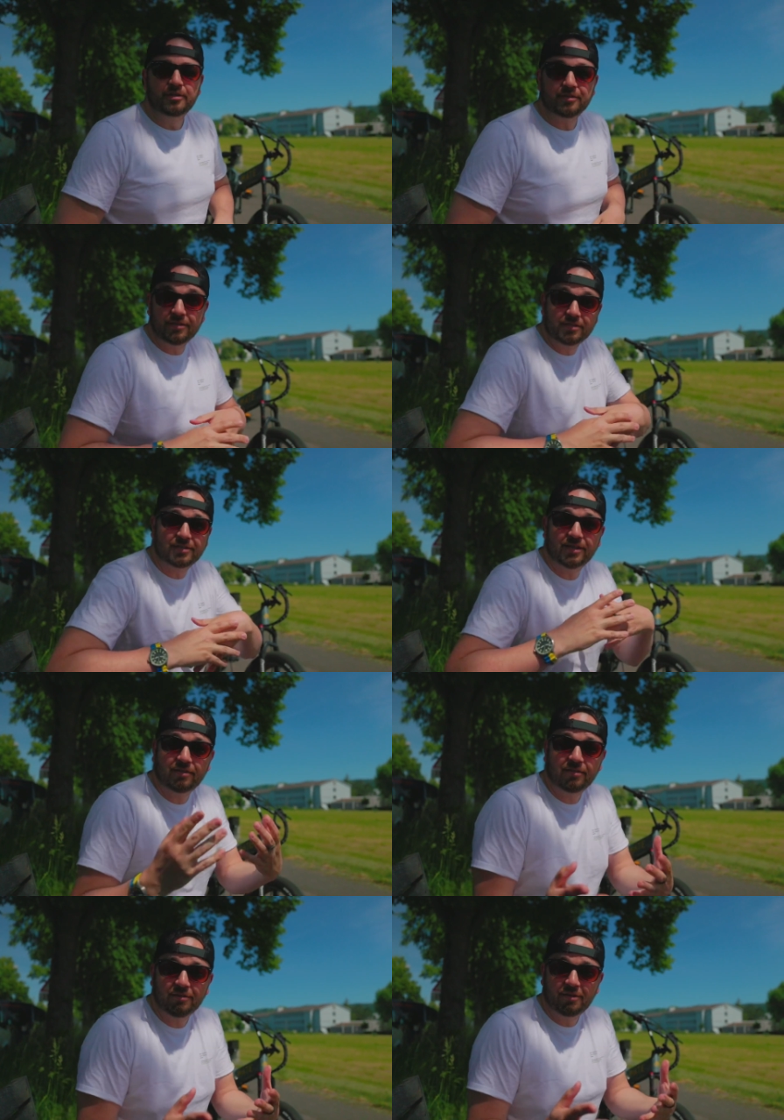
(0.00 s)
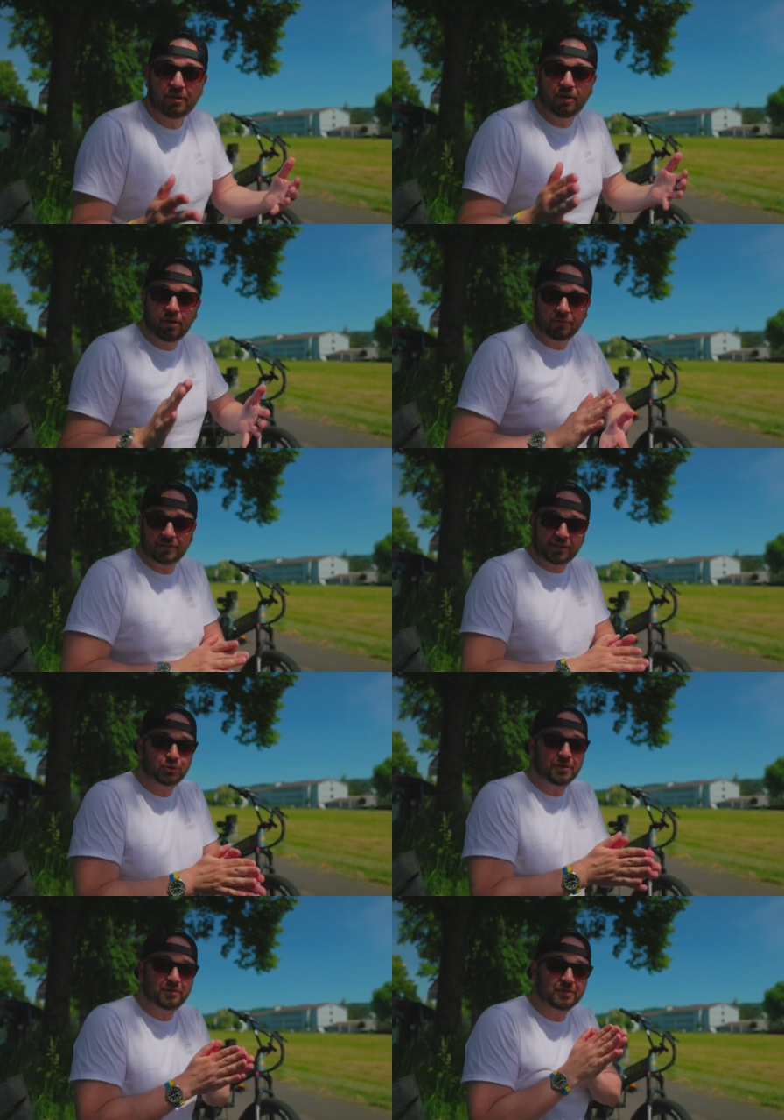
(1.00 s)
So this is it. After that
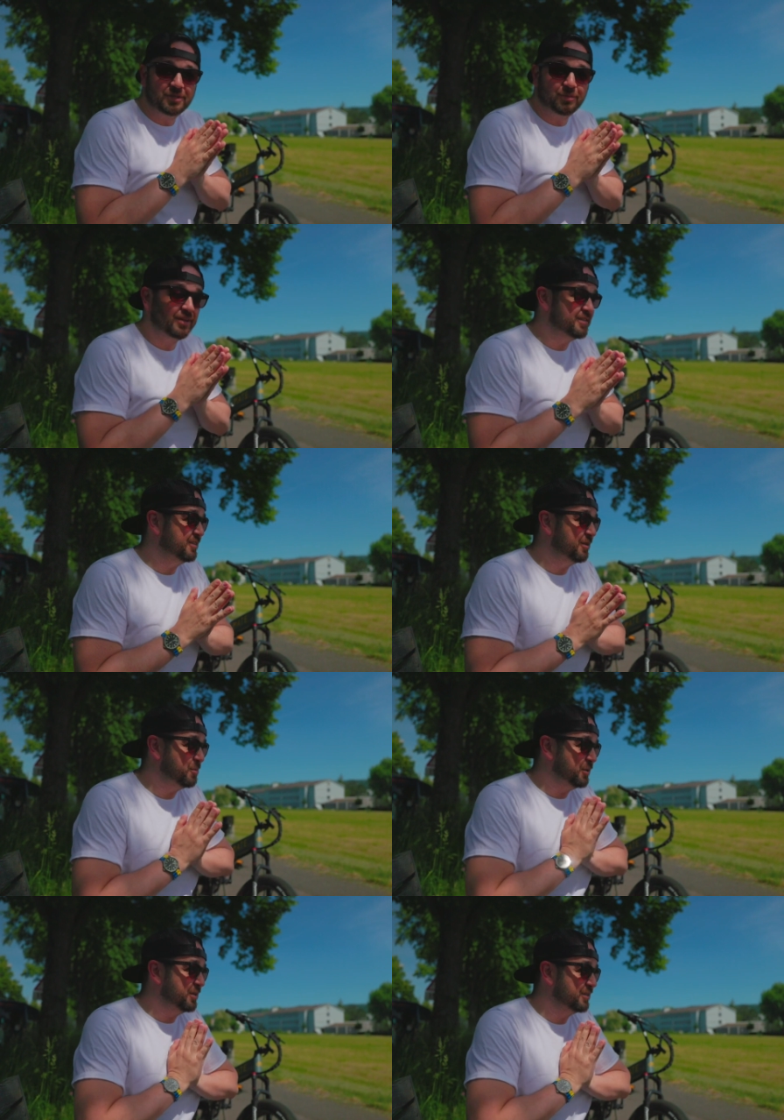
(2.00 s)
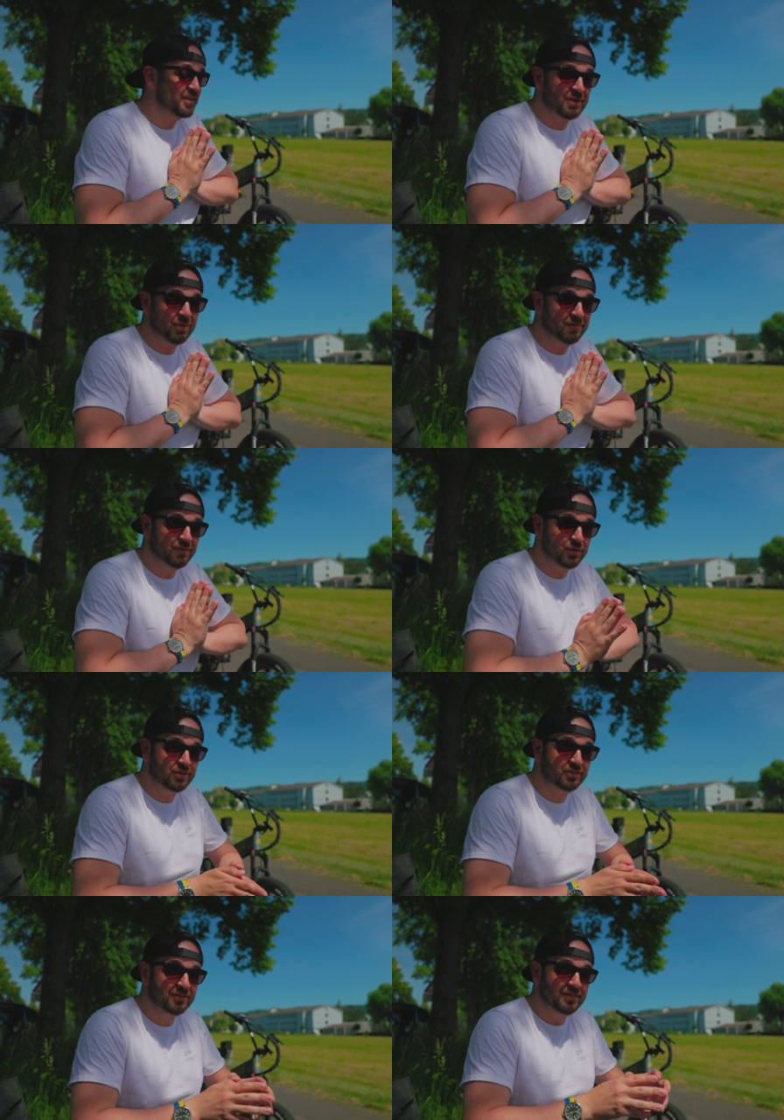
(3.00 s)
training on the simulator, I'm gonna take my
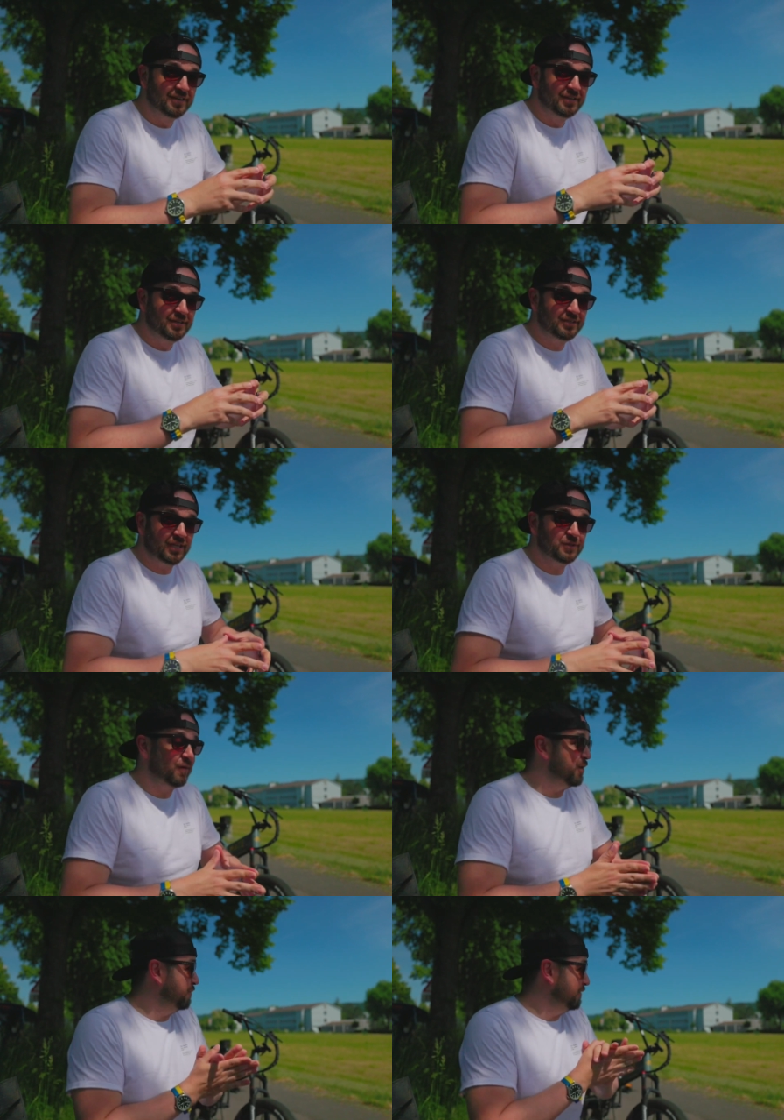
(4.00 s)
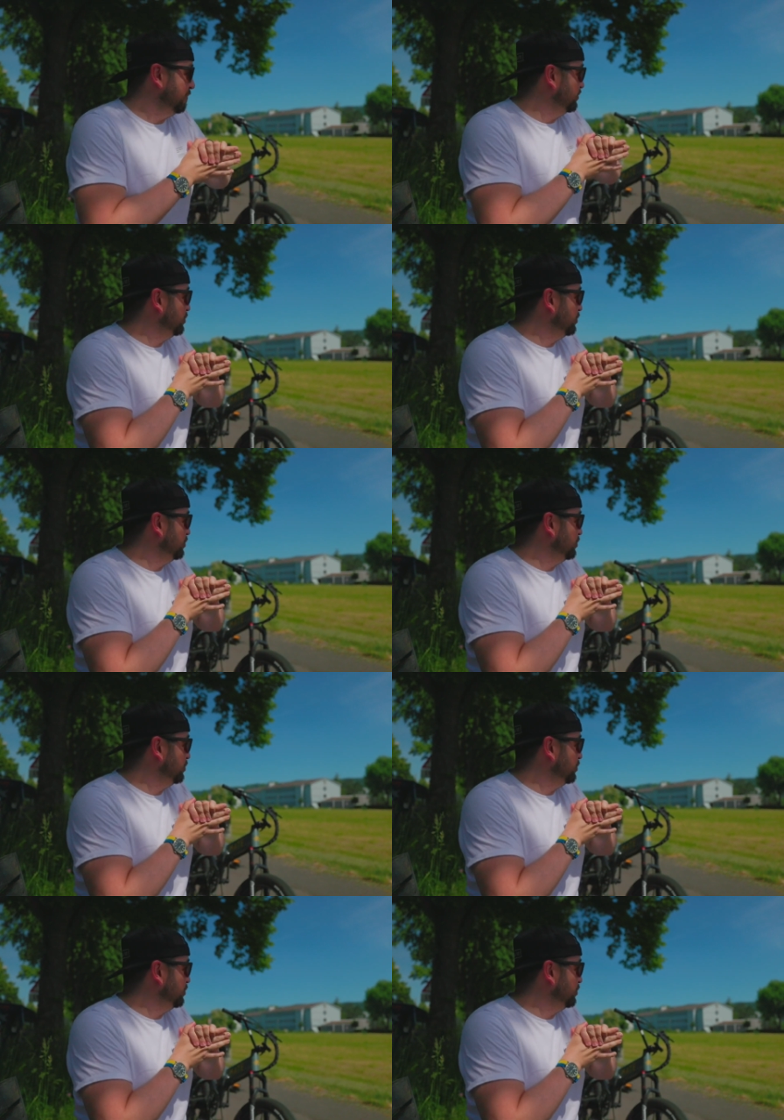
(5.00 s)
first test flight. We've come